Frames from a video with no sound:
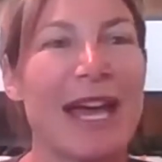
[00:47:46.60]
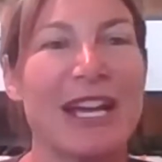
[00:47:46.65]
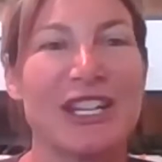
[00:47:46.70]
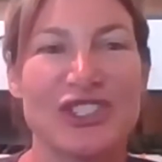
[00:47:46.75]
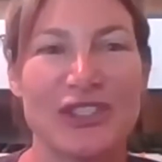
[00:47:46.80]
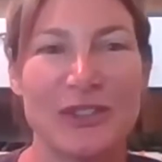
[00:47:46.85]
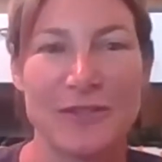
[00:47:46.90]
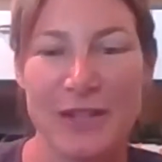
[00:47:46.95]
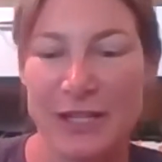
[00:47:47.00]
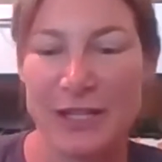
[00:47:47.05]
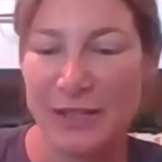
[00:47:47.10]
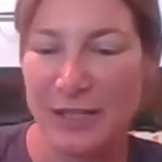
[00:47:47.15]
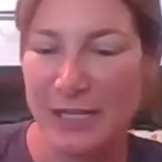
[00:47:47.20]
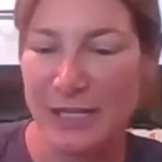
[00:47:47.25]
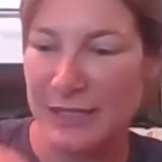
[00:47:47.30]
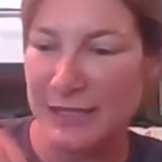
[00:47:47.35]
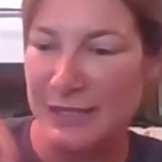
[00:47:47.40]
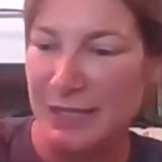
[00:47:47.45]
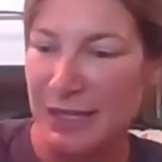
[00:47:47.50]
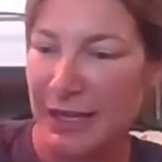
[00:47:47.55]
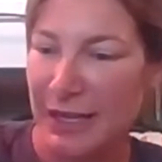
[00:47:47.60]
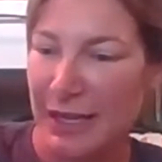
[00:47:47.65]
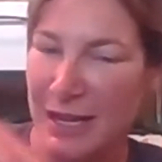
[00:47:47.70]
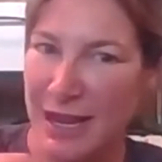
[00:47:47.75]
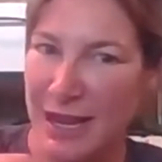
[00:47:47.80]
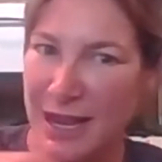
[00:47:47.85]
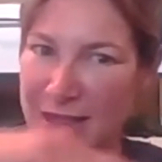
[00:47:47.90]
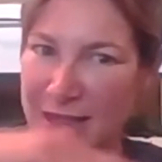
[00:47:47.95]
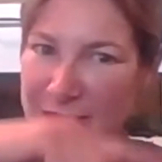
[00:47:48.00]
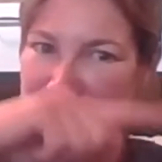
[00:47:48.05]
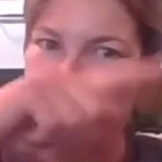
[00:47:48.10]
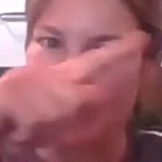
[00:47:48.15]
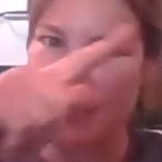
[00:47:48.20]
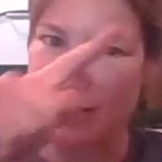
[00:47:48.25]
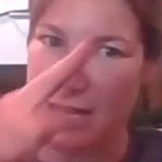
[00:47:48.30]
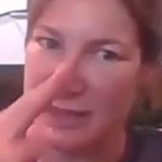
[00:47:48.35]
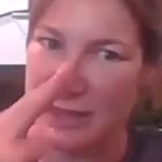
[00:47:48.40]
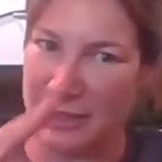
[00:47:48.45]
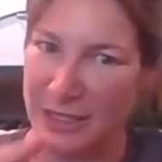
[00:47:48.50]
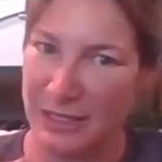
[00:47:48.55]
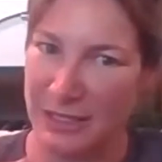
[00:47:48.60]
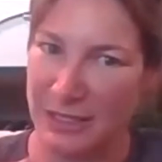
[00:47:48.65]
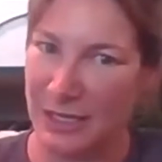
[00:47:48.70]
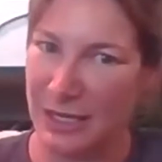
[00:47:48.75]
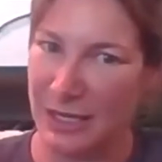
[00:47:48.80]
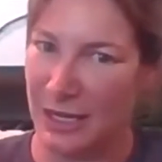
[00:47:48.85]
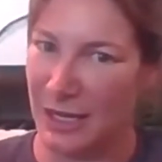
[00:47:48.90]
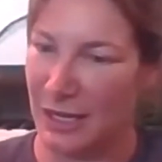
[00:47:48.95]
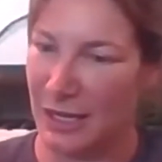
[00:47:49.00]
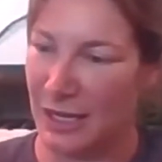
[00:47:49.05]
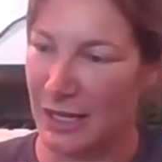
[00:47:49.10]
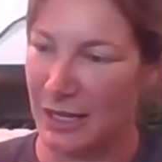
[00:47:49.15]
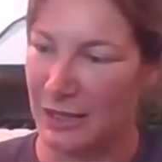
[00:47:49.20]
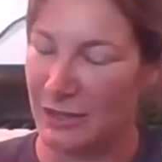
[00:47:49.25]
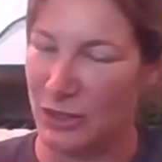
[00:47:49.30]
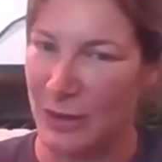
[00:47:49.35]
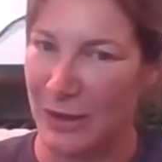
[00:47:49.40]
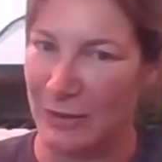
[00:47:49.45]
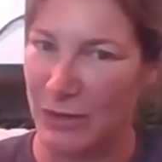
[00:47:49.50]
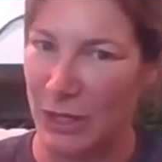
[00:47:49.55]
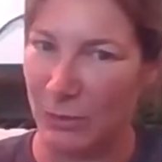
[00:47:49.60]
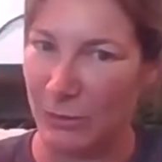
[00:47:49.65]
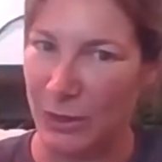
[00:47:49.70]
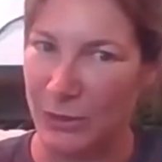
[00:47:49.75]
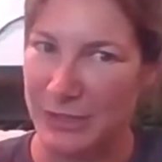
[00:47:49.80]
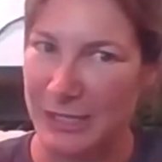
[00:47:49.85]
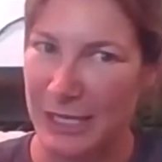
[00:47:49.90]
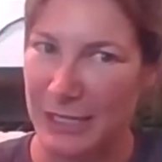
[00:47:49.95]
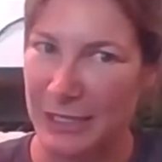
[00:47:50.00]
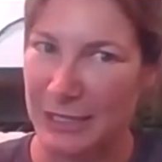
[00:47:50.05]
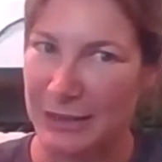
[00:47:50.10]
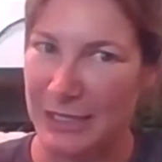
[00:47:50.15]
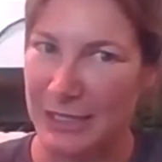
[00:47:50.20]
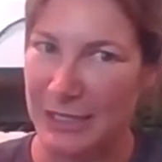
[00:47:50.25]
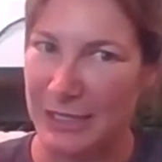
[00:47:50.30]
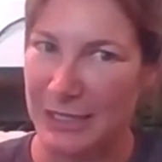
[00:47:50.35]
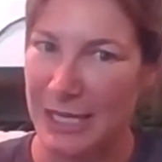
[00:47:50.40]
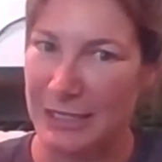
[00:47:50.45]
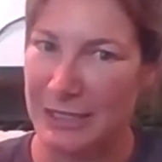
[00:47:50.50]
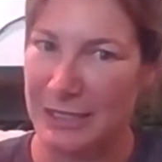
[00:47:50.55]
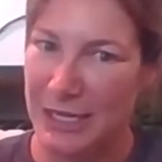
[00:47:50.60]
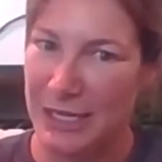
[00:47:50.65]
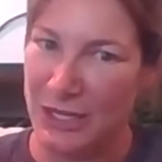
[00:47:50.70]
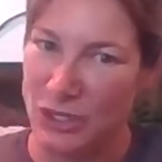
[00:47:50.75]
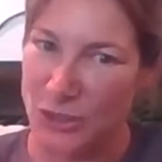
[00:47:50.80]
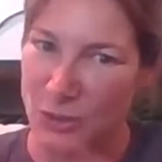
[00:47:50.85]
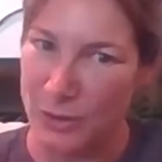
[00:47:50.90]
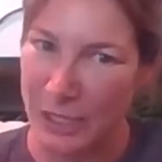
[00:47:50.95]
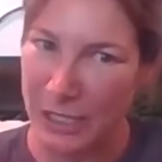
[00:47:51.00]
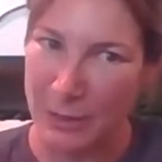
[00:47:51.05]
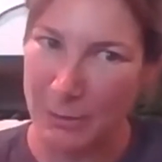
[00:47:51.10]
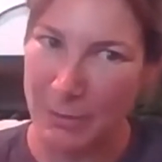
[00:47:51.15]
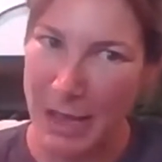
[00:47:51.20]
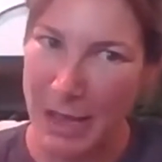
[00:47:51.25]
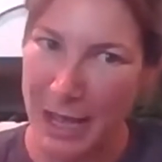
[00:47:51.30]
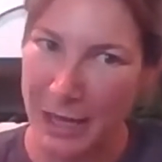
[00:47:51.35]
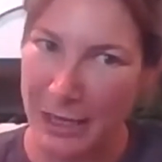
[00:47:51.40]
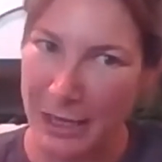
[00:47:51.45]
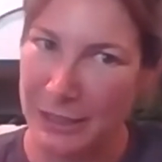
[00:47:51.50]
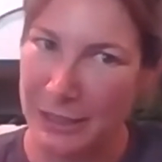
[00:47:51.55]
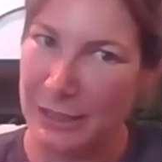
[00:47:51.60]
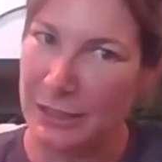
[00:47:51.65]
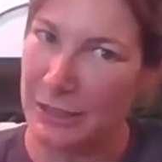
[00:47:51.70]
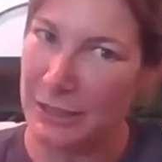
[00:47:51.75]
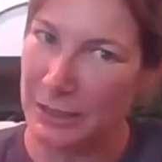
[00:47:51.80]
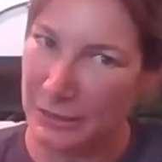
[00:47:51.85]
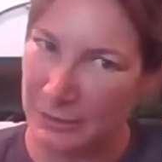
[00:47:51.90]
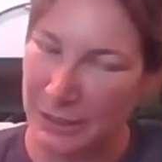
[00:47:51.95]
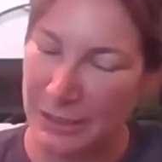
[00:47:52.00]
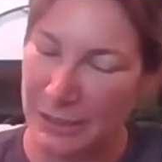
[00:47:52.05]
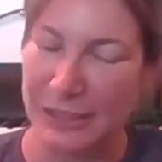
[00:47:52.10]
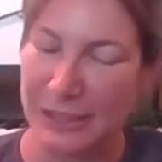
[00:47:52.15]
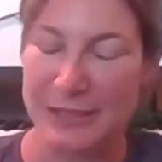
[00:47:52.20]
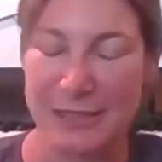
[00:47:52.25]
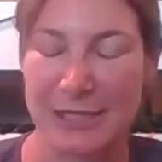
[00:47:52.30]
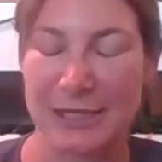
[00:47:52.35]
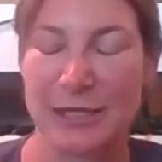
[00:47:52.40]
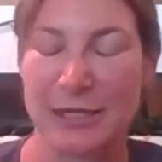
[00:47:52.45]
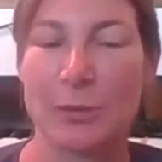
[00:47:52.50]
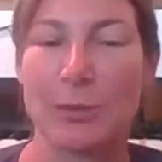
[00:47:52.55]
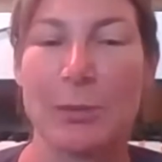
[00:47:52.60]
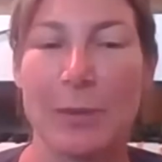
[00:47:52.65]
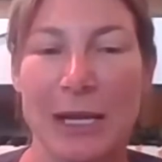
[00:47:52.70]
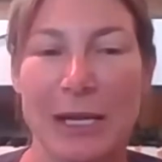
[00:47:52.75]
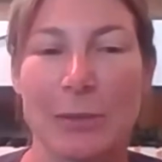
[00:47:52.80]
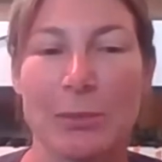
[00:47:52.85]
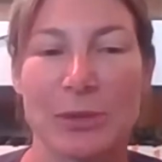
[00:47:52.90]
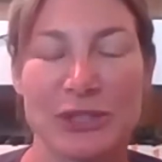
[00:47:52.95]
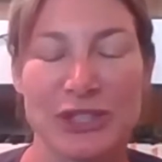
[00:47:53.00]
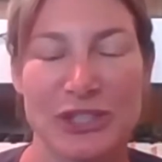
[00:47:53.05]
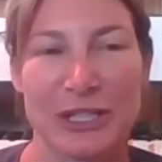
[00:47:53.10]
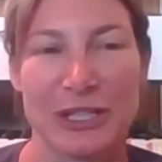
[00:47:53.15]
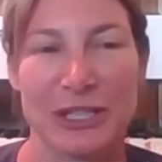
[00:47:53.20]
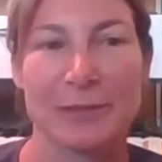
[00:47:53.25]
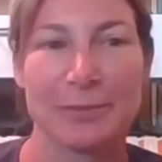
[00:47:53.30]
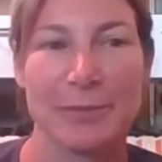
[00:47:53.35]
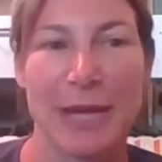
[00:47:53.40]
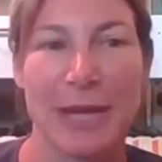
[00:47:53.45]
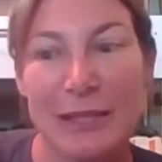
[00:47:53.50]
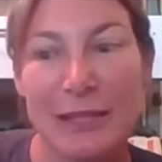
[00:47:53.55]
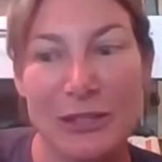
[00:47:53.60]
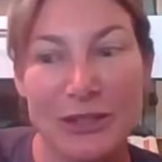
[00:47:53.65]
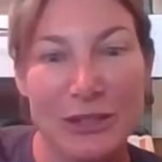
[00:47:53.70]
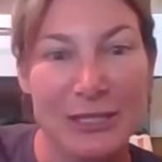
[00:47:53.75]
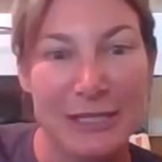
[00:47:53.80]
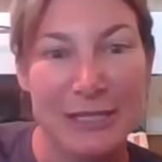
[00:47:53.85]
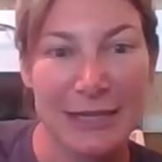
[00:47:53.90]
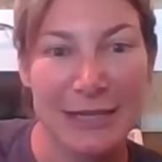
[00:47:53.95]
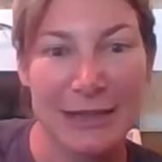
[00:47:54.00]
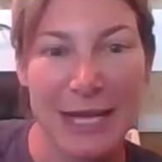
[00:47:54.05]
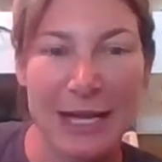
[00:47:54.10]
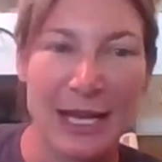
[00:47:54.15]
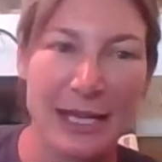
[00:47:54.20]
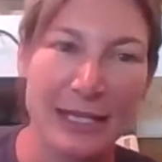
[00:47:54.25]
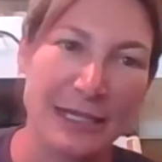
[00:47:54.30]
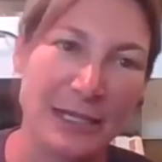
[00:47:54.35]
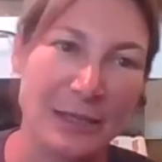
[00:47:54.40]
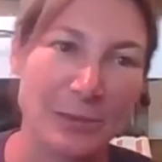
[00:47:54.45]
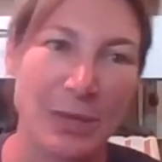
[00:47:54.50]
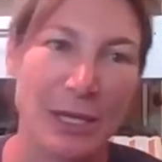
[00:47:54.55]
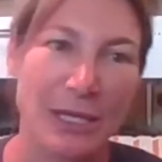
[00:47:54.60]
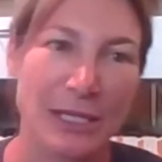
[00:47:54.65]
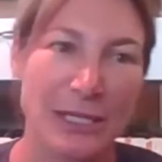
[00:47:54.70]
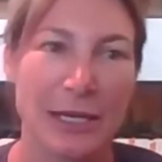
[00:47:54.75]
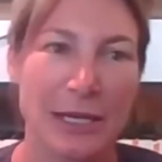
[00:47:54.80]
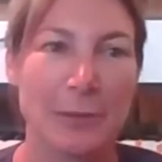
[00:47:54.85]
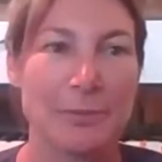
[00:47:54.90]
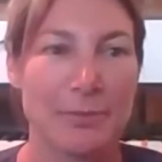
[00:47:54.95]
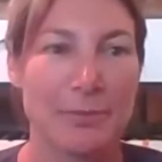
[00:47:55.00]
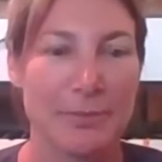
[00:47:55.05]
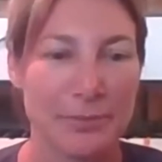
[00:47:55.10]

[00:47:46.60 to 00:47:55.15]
echeverias and there's nothing, and you have that rosette at the end, you cut them back, it's gonna make it bushier. And then you could take that cutting and pot it up.